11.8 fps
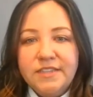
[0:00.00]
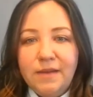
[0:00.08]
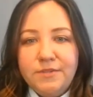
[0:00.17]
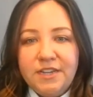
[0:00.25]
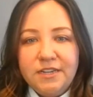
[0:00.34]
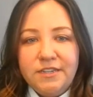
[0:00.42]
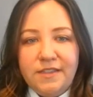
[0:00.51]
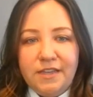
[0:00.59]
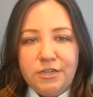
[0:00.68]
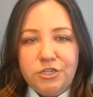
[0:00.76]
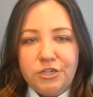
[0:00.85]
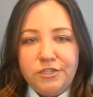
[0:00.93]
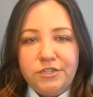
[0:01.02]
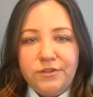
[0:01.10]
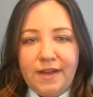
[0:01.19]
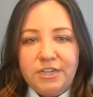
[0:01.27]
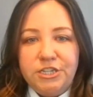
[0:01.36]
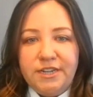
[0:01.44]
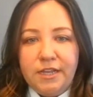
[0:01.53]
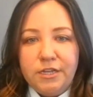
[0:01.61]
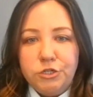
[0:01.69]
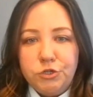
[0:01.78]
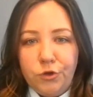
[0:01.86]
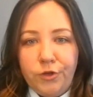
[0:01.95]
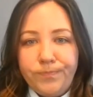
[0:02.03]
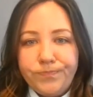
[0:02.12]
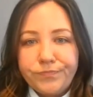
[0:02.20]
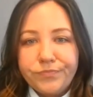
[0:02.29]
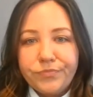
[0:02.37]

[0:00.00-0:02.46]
subject to the insured's direction and control.